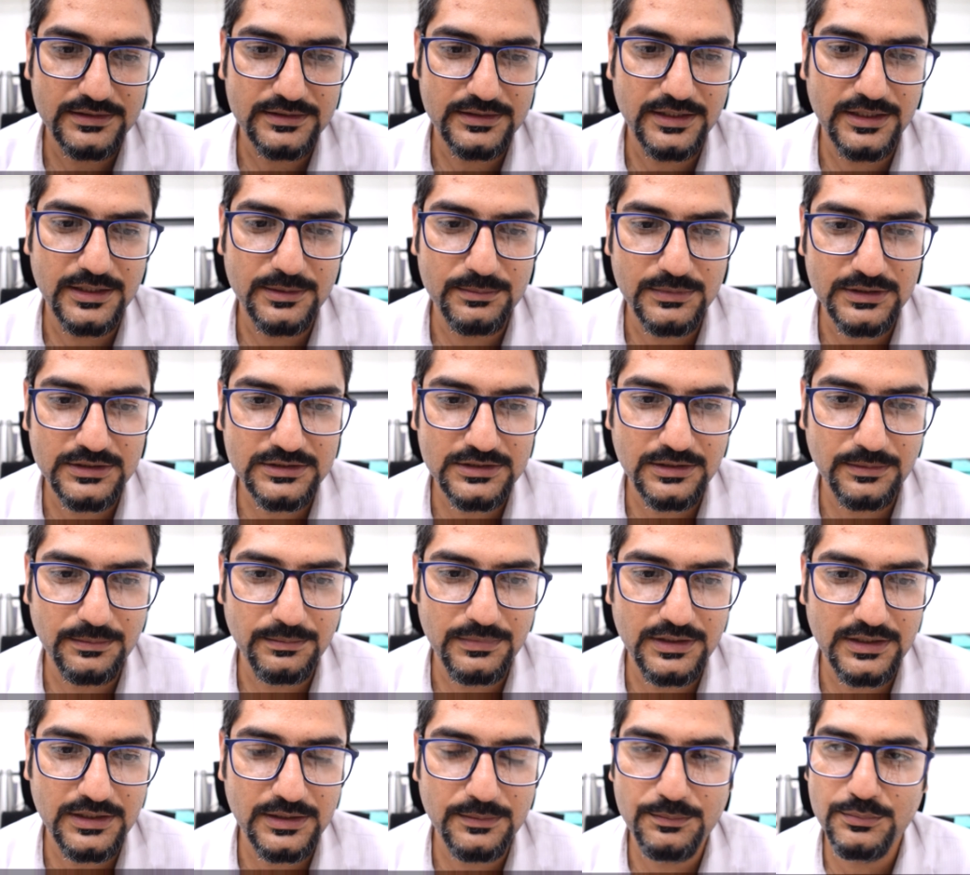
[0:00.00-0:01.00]
There must
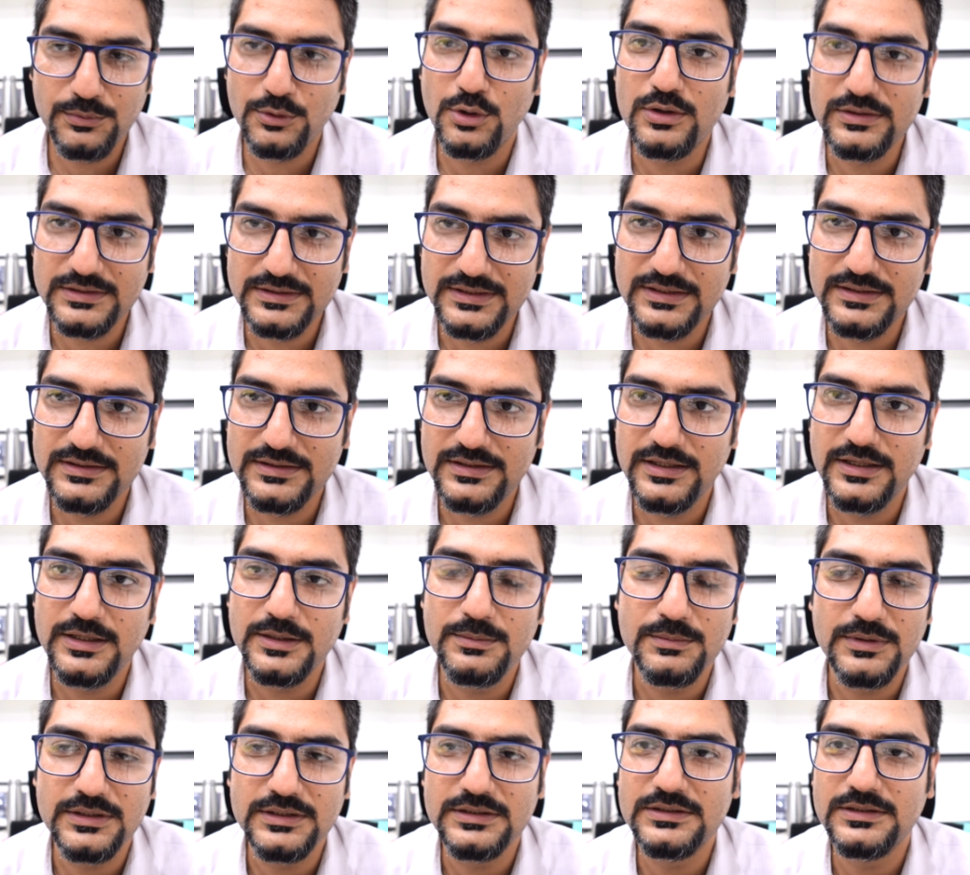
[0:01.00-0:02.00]
be a process,
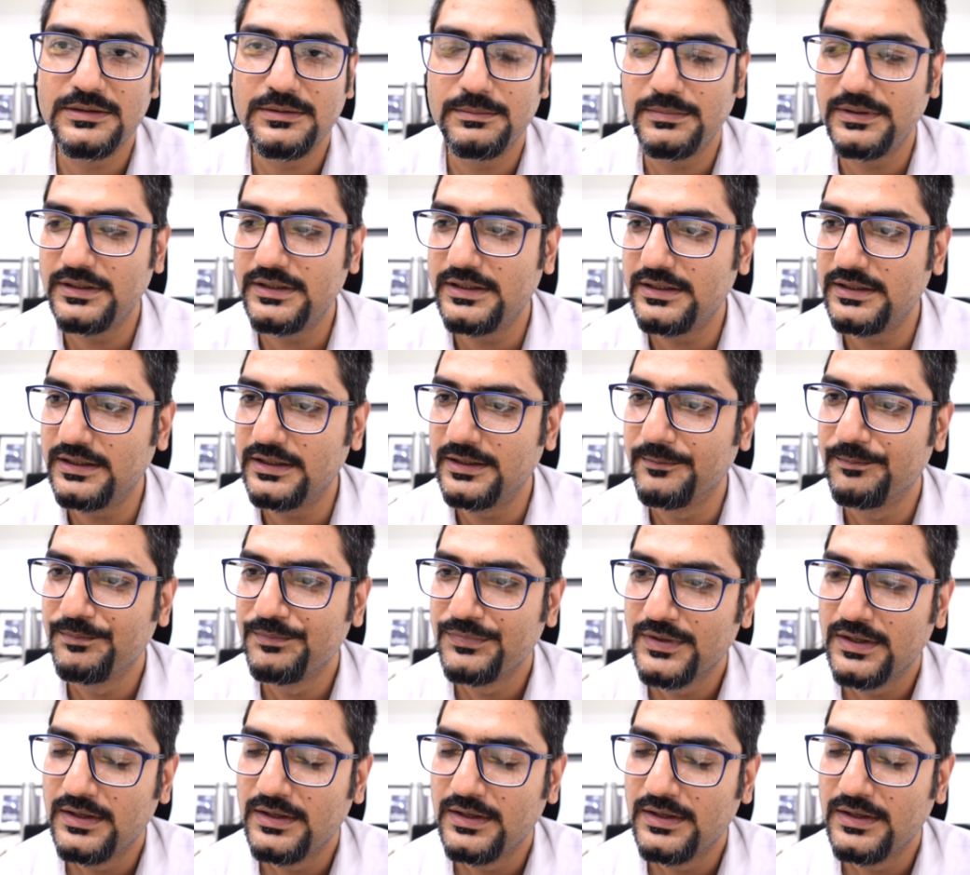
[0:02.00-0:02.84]
there must be